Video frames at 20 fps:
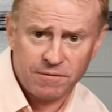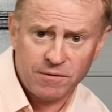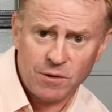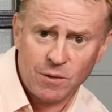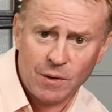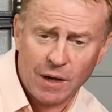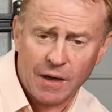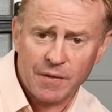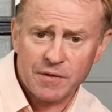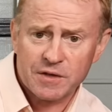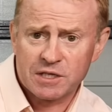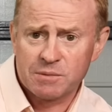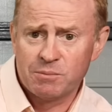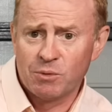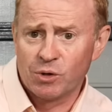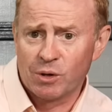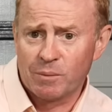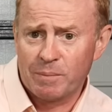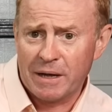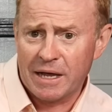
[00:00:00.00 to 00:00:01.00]
a few other
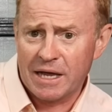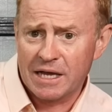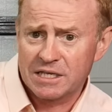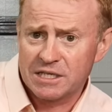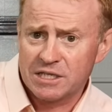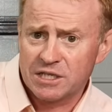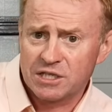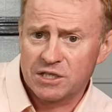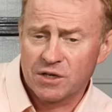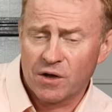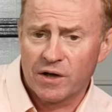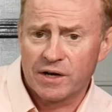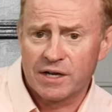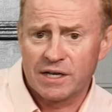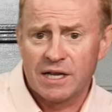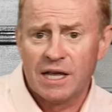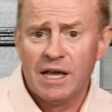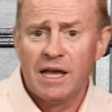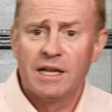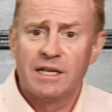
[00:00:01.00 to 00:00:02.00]
smaller bags inside
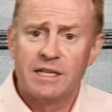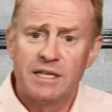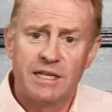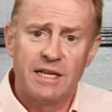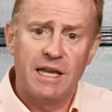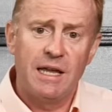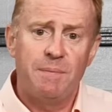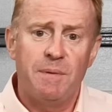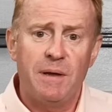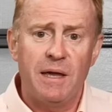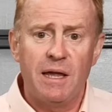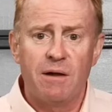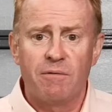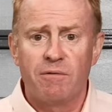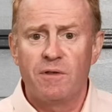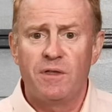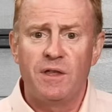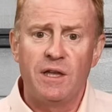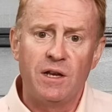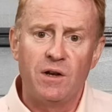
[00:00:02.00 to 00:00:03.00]
it to keep
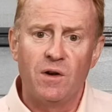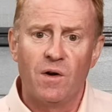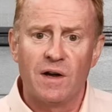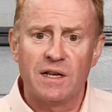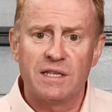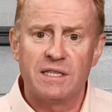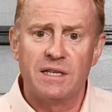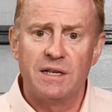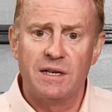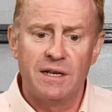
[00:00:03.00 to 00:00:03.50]
everything nice